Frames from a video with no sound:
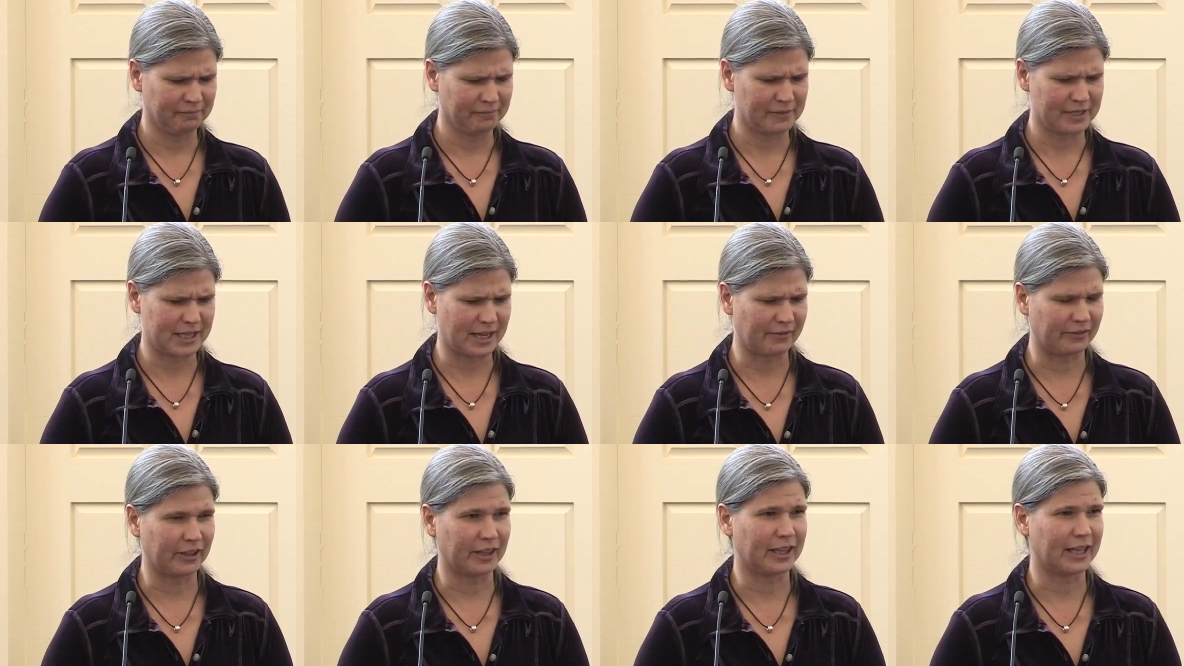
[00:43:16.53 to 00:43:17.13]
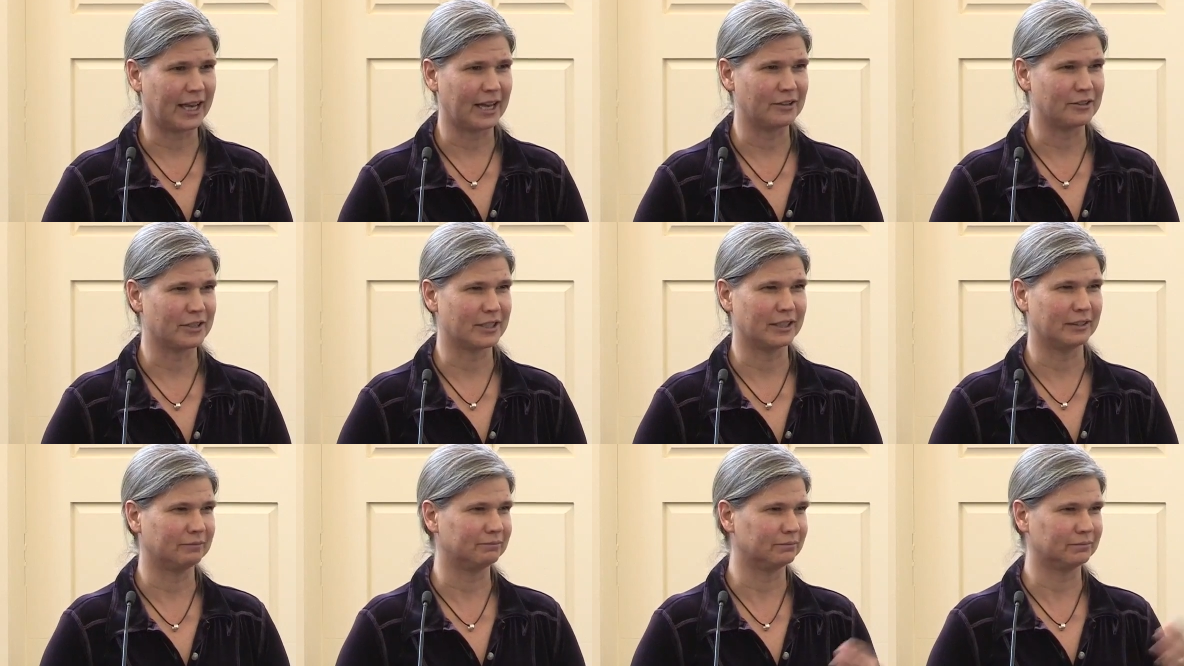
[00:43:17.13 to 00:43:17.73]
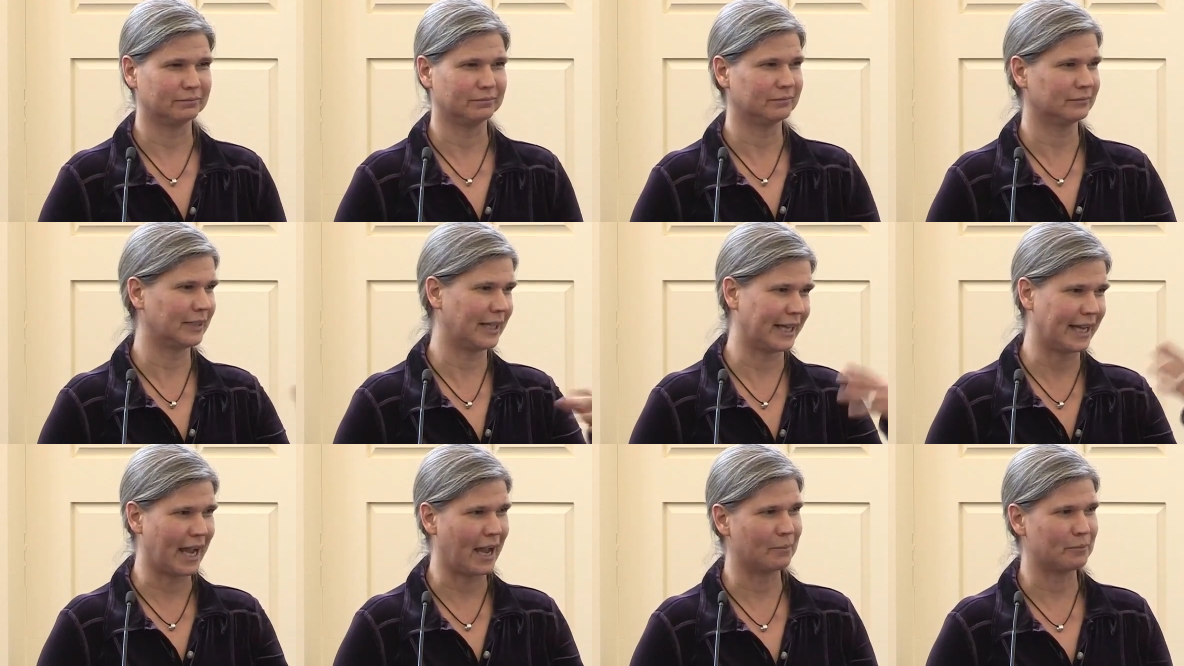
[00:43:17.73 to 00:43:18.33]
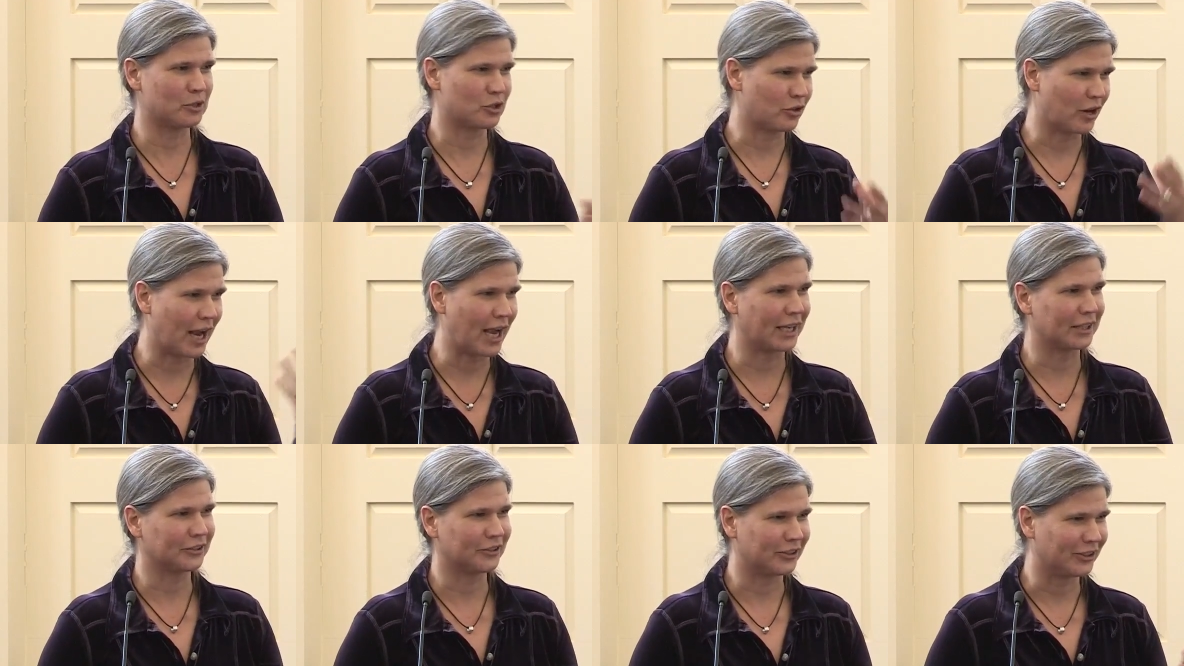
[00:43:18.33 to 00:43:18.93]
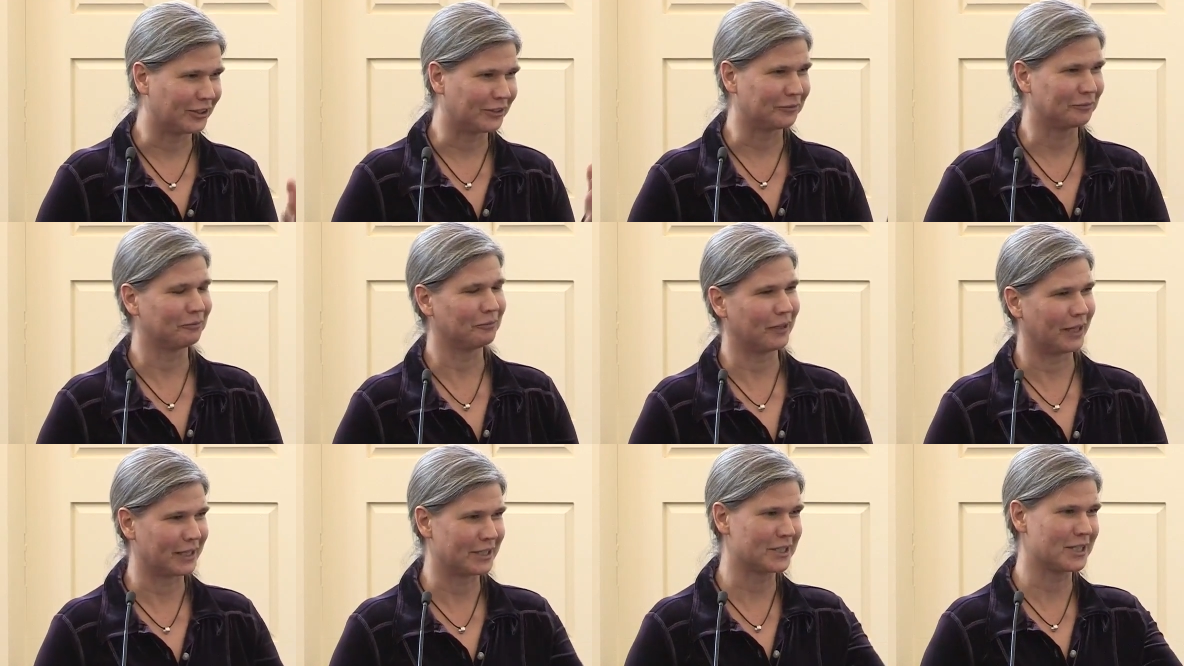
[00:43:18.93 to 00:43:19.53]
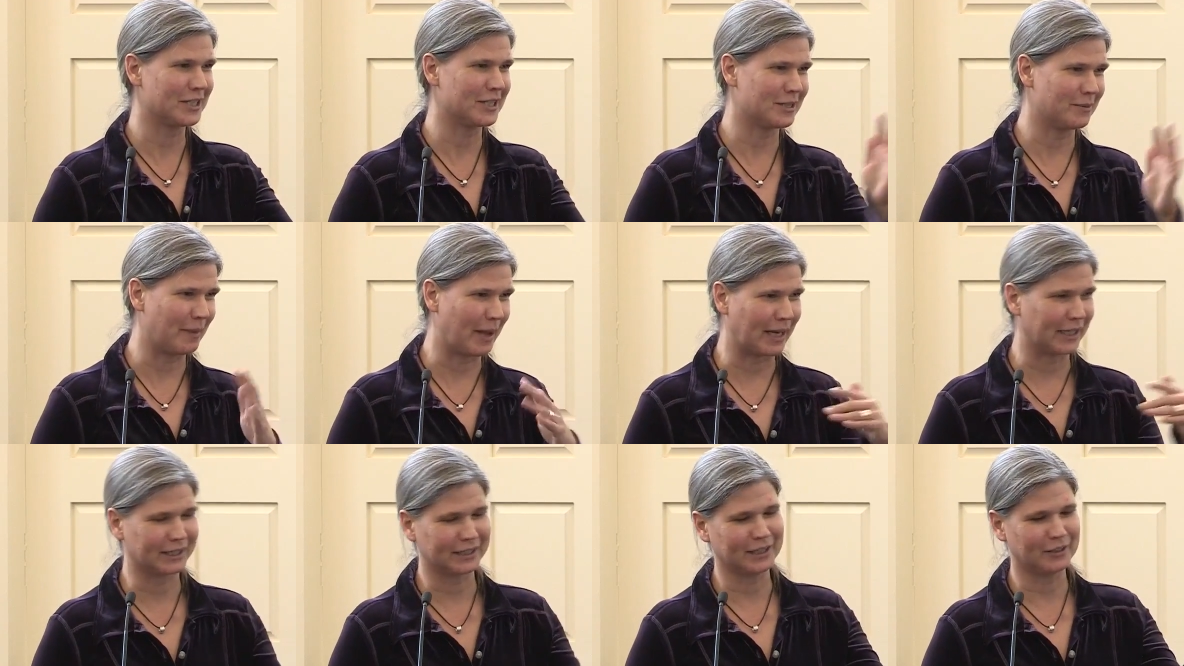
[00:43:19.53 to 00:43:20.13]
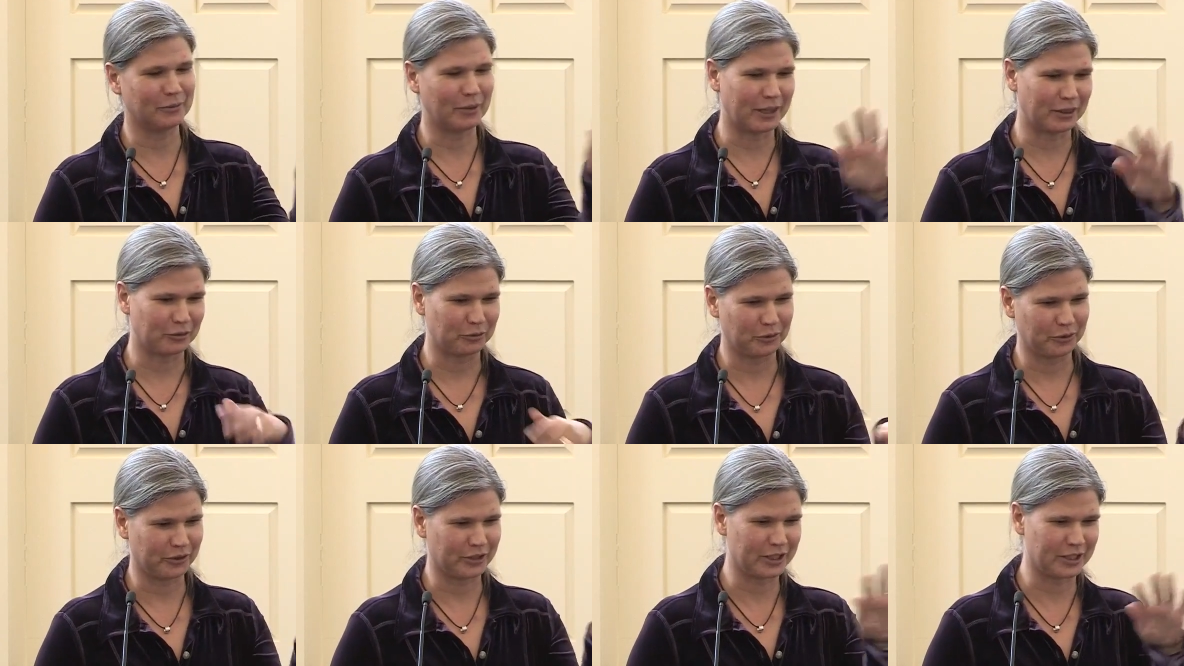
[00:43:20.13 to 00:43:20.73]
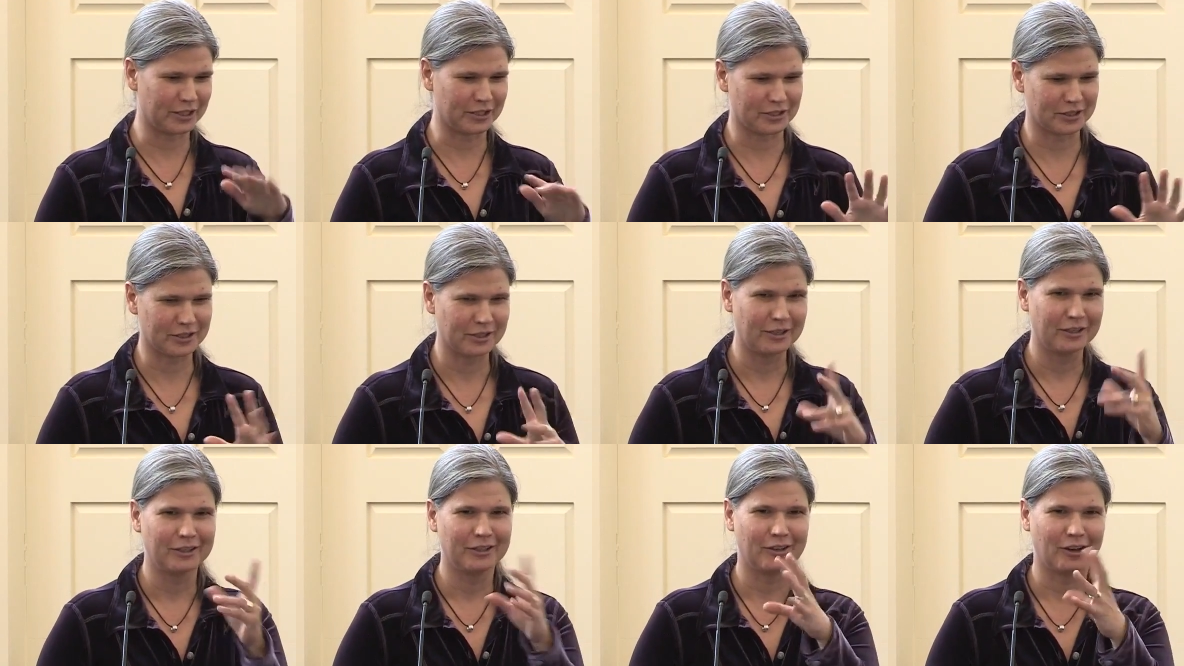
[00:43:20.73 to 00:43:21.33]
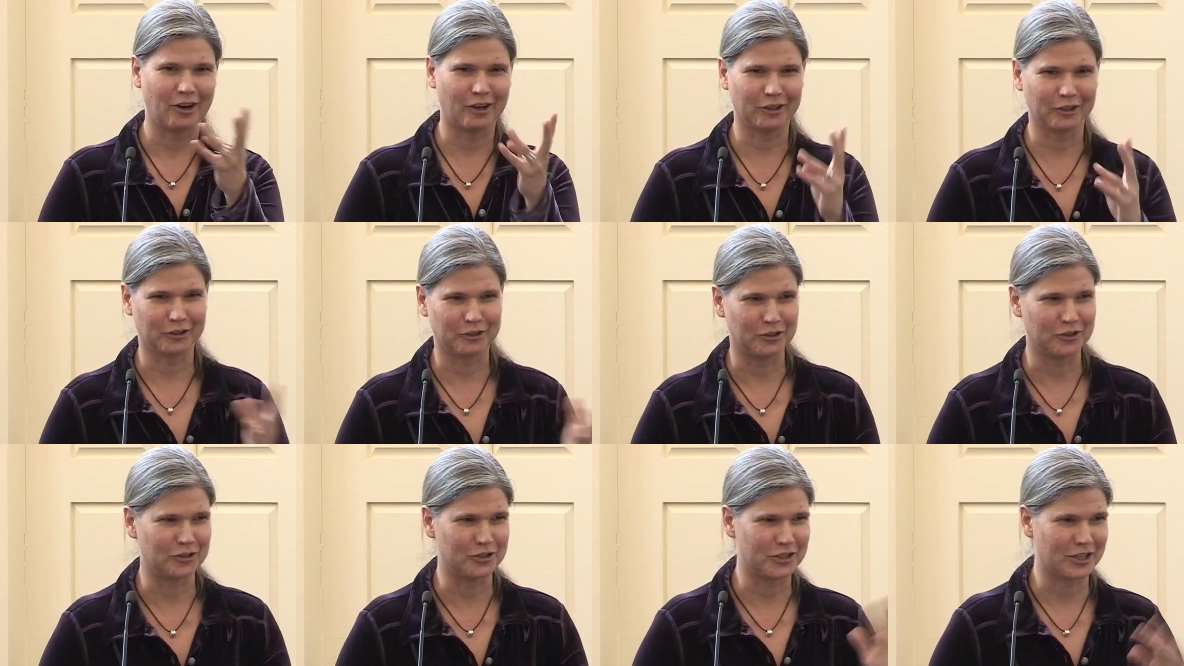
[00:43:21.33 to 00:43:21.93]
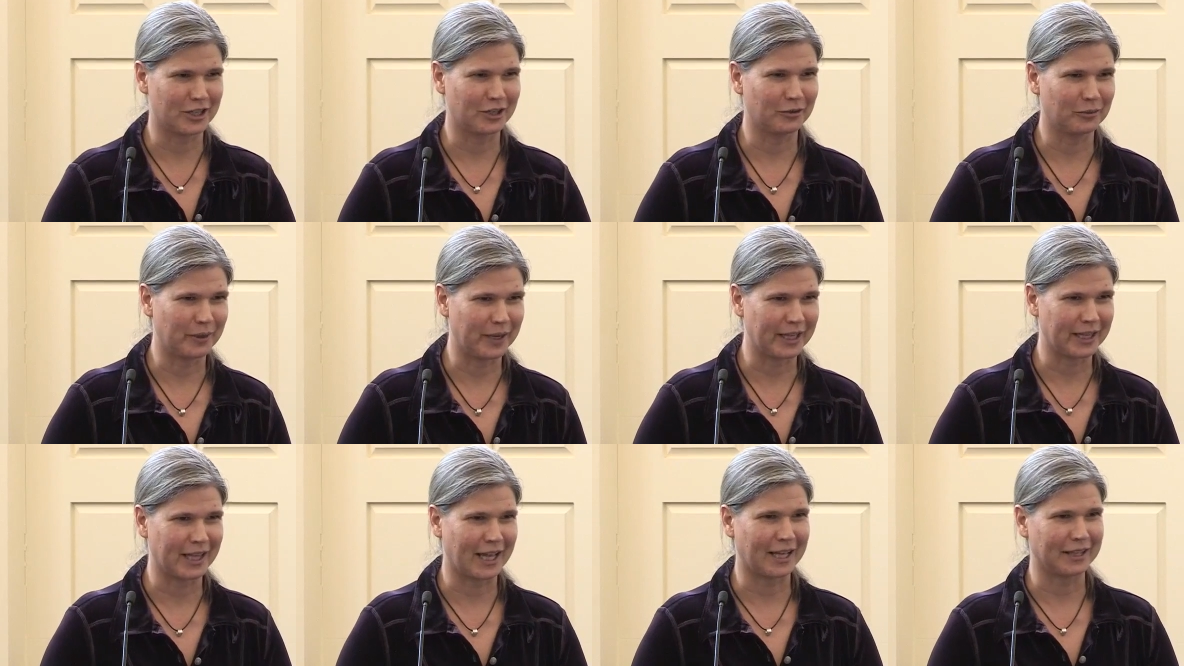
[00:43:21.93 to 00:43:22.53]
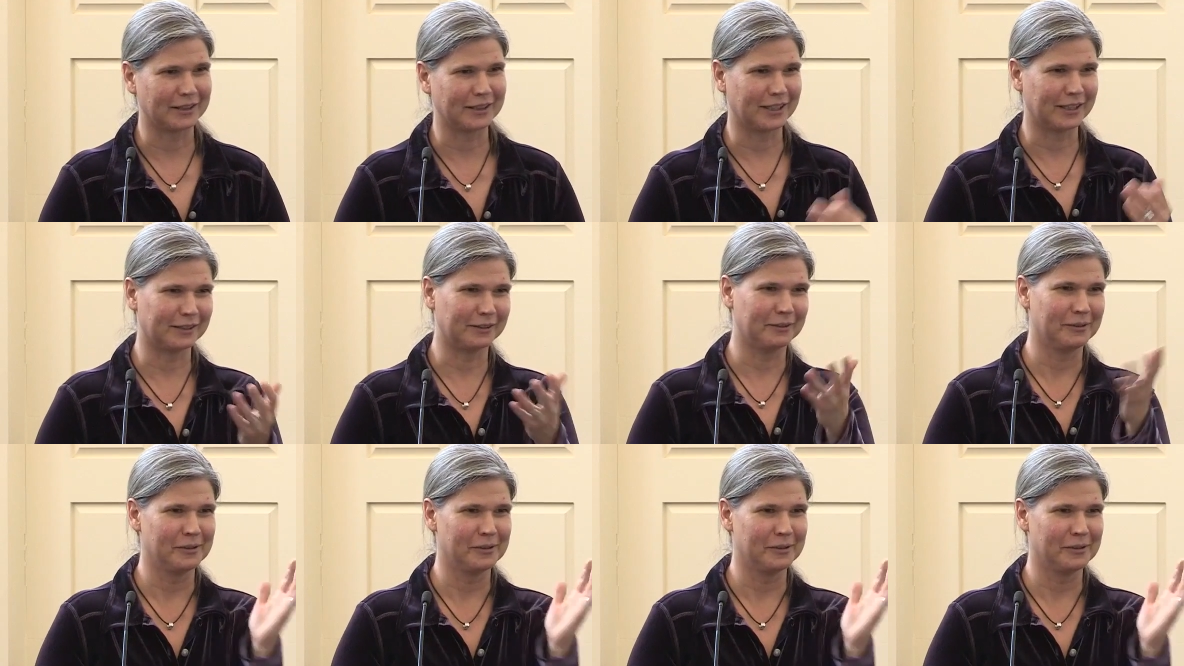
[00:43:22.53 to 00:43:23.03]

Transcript: seven thousand like abstracts and like systematically went through these articles in a way that the